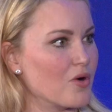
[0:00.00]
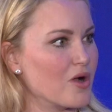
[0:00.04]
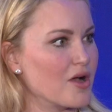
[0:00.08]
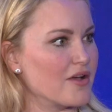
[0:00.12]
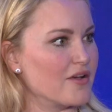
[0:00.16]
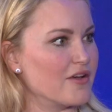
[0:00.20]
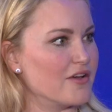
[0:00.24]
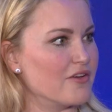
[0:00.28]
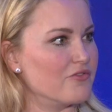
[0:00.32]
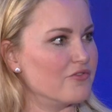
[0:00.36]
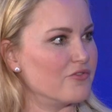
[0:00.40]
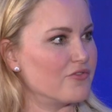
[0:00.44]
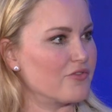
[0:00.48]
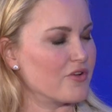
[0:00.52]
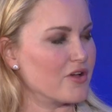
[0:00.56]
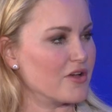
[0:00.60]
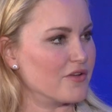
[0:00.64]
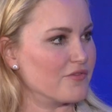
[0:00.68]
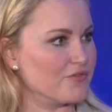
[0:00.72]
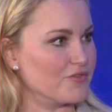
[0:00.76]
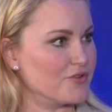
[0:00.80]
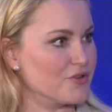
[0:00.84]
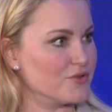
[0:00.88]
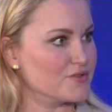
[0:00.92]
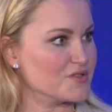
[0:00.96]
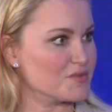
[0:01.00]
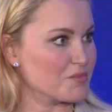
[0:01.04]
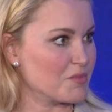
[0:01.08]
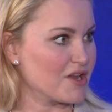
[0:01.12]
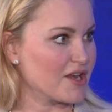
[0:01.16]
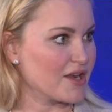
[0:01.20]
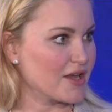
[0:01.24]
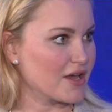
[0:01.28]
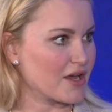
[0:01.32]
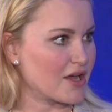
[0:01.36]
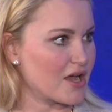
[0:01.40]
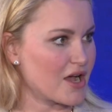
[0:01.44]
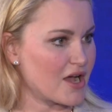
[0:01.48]
of news
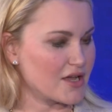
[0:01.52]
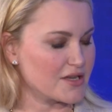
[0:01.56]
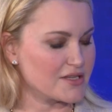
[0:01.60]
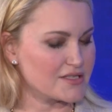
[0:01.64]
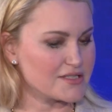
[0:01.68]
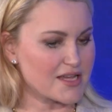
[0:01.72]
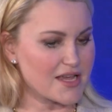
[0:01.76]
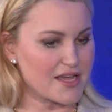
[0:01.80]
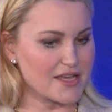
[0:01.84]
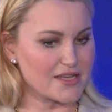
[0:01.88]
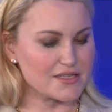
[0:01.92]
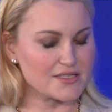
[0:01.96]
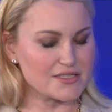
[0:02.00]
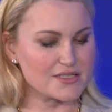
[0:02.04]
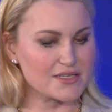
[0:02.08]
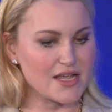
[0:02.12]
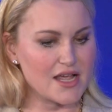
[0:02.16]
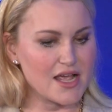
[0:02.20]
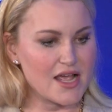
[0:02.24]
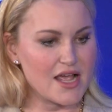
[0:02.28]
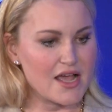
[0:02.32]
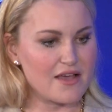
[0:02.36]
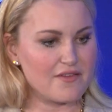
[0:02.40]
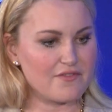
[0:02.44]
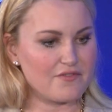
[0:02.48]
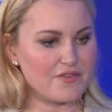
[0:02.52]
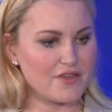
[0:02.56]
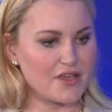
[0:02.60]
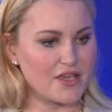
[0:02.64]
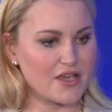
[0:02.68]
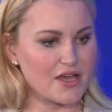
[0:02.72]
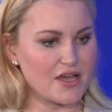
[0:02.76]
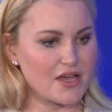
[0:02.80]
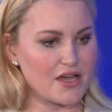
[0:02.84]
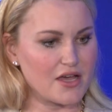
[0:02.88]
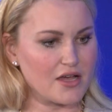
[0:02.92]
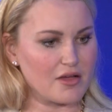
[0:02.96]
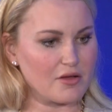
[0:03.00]
media content
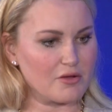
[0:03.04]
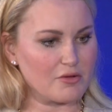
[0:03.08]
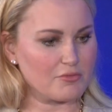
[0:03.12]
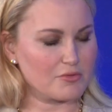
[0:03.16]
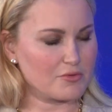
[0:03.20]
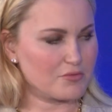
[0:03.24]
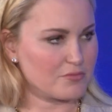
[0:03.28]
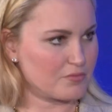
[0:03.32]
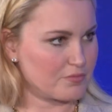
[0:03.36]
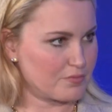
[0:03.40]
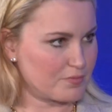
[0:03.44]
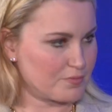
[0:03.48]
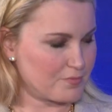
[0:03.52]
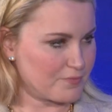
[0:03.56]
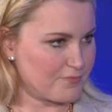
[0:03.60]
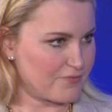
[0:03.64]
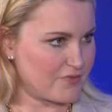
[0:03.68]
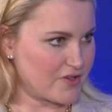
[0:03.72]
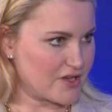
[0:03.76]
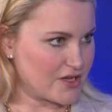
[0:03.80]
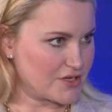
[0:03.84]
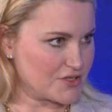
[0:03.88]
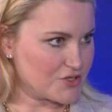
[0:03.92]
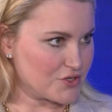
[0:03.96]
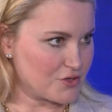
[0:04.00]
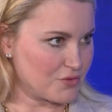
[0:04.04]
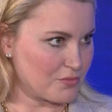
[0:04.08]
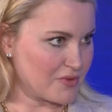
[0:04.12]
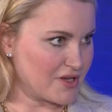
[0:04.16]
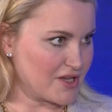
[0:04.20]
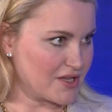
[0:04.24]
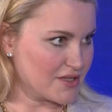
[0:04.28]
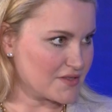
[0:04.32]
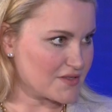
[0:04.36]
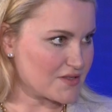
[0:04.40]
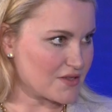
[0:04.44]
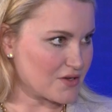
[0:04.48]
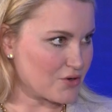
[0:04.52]
via two
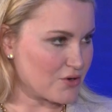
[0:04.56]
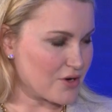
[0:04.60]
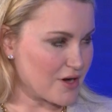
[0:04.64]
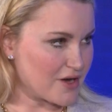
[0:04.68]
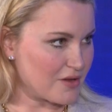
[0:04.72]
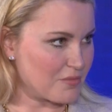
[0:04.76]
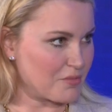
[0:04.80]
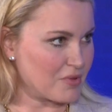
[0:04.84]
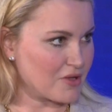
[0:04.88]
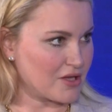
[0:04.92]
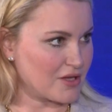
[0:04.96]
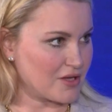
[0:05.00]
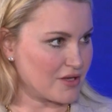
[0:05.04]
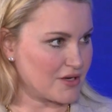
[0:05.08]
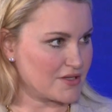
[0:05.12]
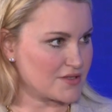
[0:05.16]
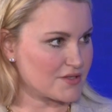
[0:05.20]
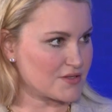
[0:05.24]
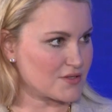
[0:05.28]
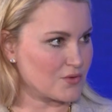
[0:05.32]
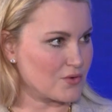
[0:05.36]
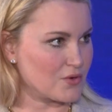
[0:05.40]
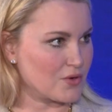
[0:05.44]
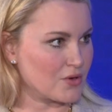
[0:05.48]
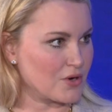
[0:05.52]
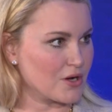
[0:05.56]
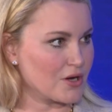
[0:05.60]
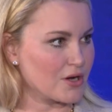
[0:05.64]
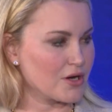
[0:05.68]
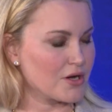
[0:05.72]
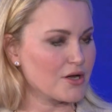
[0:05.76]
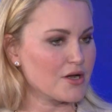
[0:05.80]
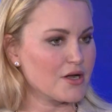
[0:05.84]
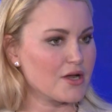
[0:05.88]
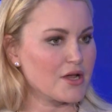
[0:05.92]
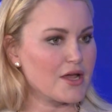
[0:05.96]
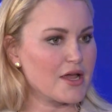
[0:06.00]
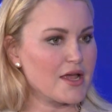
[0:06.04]
means: the credibility
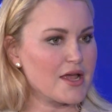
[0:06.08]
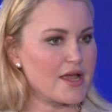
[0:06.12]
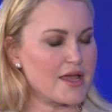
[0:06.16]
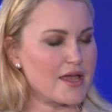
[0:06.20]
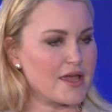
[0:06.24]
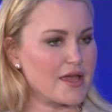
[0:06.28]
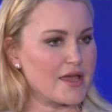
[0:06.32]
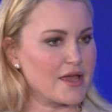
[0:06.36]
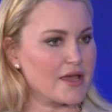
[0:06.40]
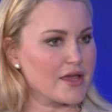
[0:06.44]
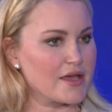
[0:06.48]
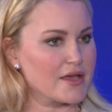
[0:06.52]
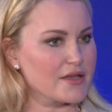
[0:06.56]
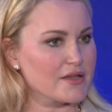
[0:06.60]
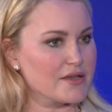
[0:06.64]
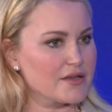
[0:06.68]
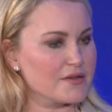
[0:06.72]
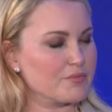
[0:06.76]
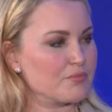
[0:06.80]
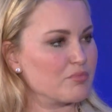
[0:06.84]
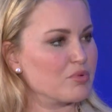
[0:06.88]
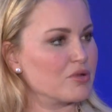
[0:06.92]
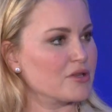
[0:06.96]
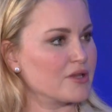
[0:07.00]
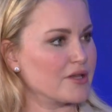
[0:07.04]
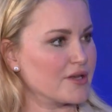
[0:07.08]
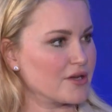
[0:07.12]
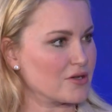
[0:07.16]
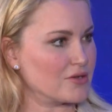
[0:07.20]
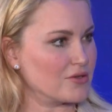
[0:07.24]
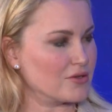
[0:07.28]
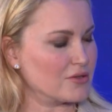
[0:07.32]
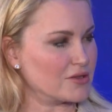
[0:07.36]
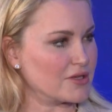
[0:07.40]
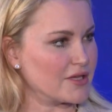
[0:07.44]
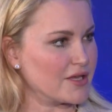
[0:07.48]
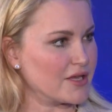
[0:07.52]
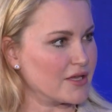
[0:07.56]
score and
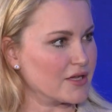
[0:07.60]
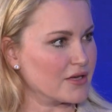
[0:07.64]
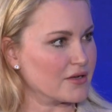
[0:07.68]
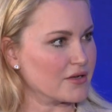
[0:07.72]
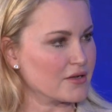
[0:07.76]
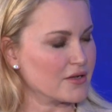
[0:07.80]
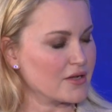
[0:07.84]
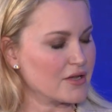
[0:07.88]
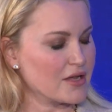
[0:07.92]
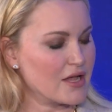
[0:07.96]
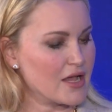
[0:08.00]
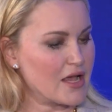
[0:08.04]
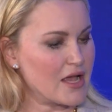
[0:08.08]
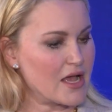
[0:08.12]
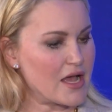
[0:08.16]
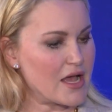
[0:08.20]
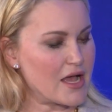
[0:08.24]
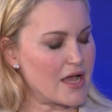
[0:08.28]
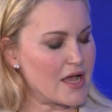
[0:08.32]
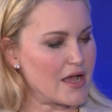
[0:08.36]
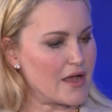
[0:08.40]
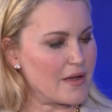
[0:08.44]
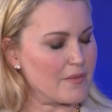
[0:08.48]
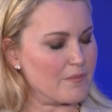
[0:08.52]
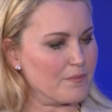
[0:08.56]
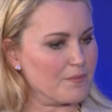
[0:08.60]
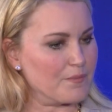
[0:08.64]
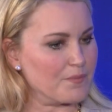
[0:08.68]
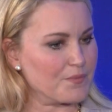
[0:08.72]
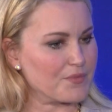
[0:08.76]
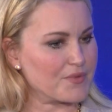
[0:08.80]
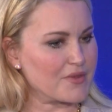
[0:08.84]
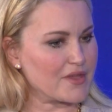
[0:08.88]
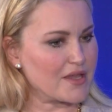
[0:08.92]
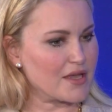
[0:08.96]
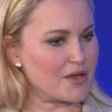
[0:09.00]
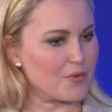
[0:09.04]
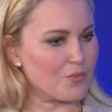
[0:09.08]
political lean.
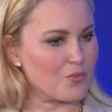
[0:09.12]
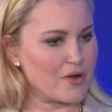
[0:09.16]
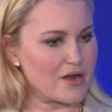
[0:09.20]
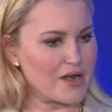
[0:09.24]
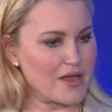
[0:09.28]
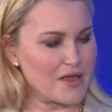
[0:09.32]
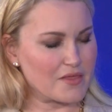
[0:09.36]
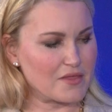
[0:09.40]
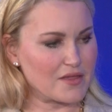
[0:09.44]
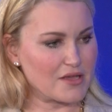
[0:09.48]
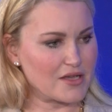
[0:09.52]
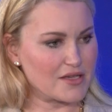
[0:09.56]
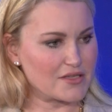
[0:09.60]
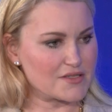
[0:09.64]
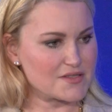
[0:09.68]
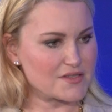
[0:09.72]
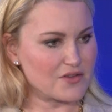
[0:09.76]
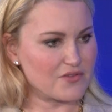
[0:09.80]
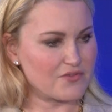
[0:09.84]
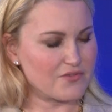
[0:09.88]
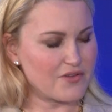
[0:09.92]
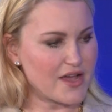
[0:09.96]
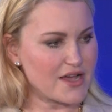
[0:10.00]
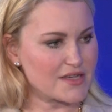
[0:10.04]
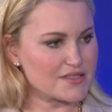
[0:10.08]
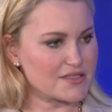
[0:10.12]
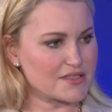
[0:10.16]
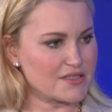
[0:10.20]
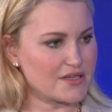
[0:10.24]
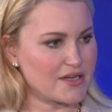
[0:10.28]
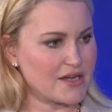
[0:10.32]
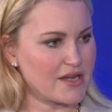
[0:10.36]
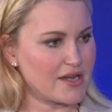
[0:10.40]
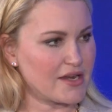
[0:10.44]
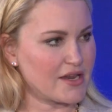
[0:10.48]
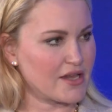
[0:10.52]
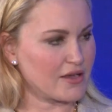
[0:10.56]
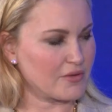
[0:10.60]
And what I think is so
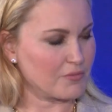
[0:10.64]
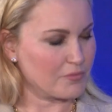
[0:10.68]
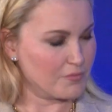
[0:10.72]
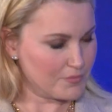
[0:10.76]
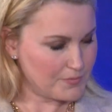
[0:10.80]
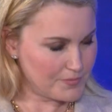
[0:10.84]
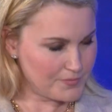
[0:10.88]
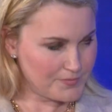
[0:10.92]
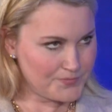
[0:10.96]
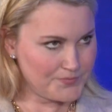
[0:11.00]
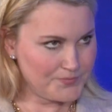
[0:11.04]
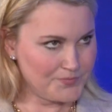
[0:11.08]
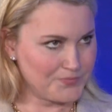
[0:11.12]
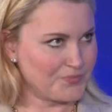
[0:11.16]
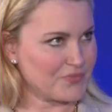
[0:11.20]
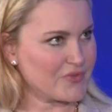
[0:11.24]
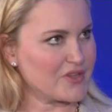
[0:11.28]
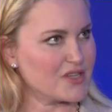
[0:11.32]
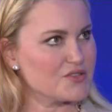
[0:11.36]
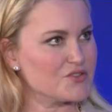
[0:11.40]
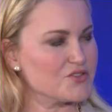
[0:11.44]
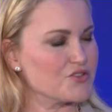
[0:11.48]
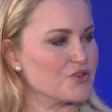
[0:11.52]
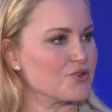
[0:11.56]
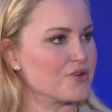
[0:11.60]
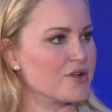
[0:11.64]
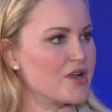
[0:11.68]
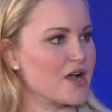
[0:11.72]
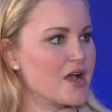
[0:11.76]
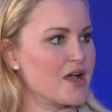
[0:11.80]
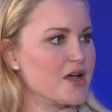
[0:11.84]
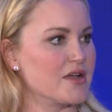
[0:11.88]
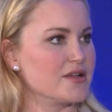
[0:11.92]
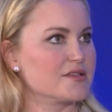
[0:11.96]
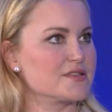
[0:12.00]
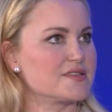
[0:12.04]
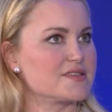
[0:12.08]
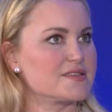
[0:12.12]
fascinating is you're
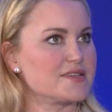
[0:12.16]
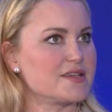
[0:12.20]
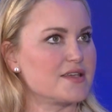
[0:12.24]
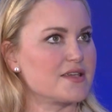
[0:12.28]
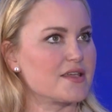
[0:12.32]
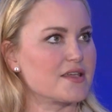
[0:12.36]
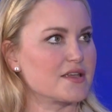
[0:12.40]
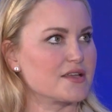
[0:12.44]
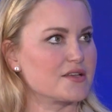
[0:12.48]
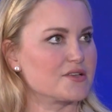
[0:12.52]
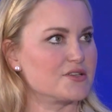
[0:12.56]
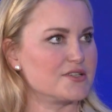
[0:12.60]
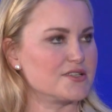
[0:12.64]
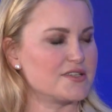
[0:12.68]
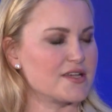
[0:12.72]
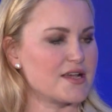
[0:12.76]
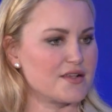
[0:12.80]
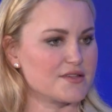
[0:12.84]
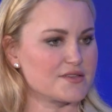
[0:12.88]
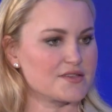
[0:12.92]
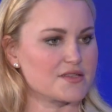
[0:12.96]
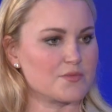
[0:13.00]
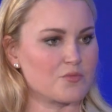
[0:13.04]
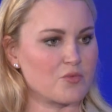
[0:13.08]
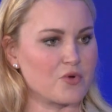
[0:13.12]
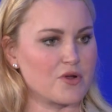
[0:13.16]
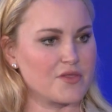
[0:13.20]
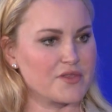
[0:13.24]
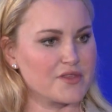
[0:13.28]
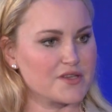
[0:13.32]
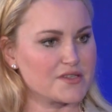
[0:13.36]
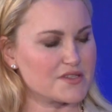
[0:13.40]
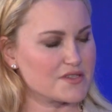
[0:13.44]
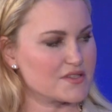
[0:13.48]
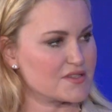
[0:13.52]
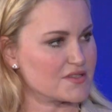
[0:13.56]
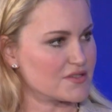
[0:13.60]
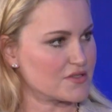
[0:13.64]
not seeking to tell someone
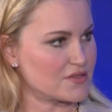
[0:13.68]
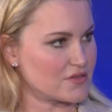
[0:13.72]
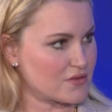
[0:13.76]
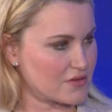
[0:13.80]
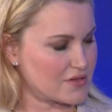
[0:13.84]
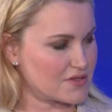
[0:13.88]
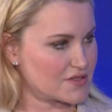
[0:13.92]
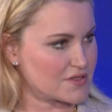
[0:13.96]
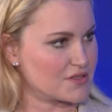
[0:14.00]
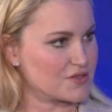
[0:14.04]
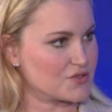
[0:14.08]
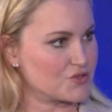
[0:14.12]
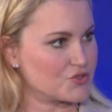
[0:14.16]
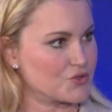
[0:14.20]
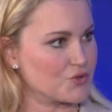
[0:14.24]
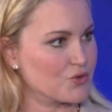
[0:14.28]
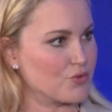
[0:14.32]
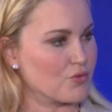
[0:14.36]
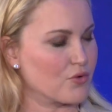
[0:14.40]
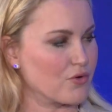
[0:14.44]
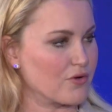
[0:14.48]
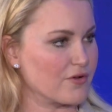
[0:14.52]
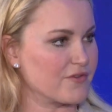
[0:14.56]
this is true or